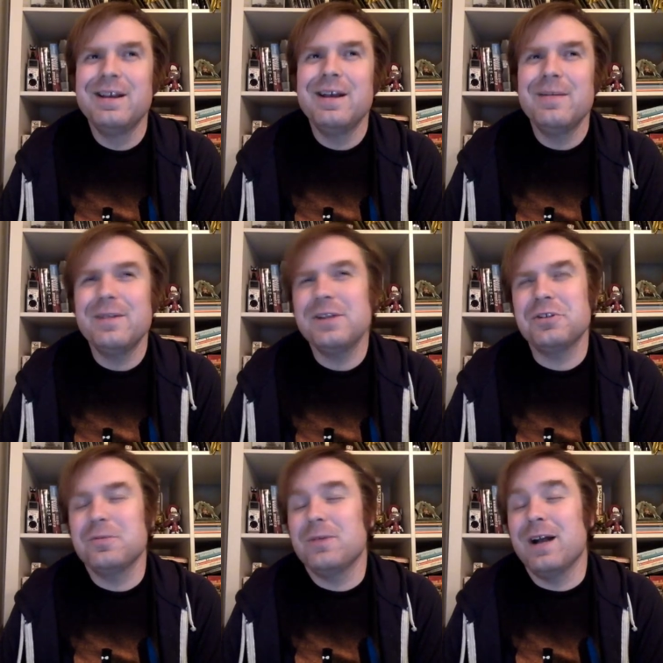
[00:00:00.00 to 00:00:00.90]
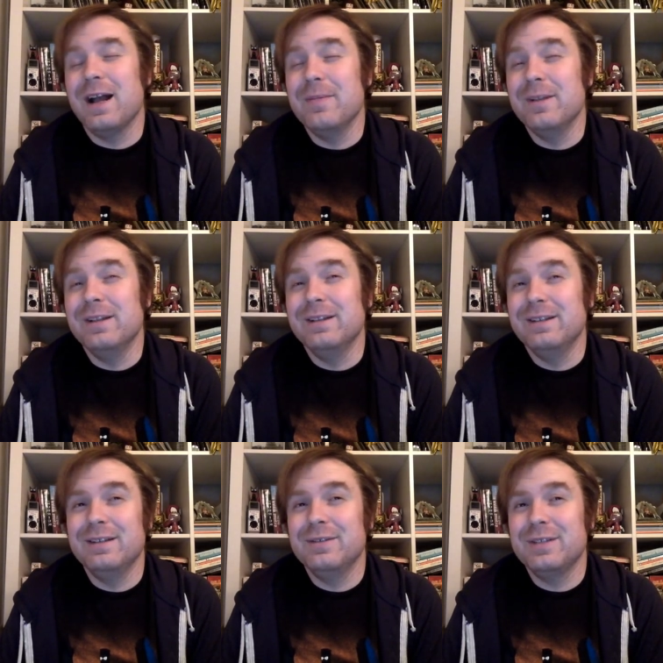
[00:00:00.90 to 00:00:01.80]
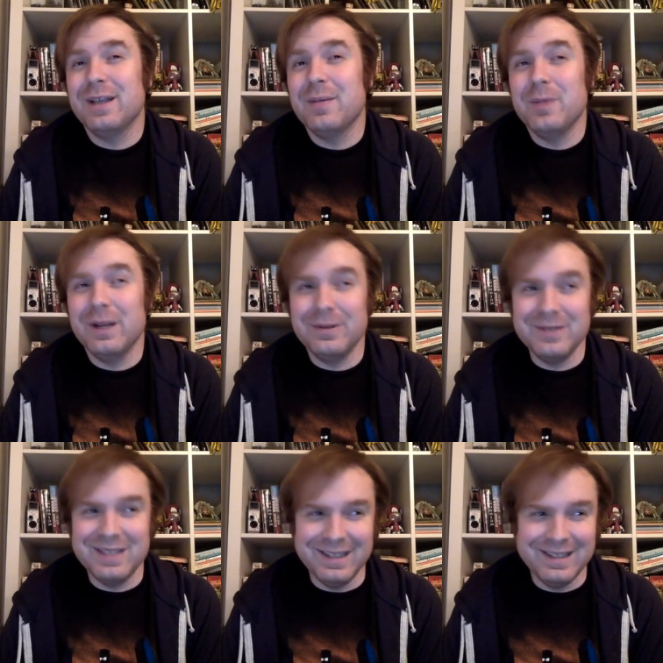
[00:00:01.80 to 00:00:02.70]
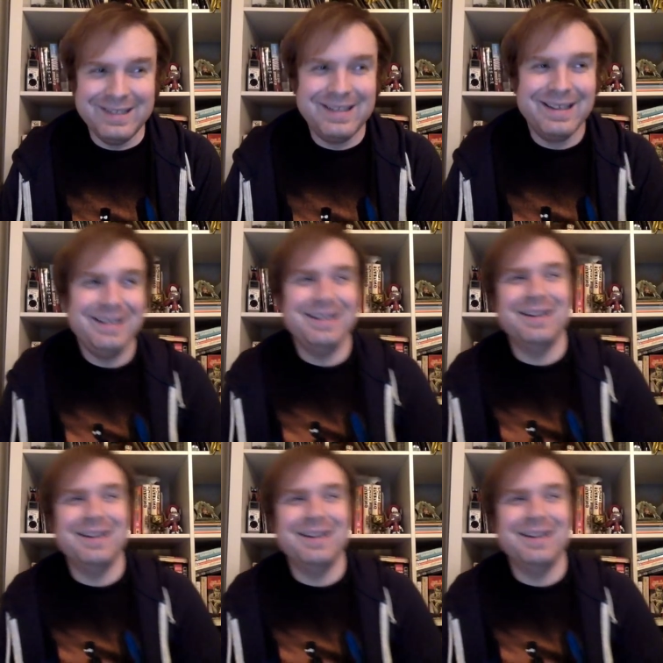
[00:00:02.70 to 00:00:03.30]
I'm not sure why, but it was Simon Pegg was in this. You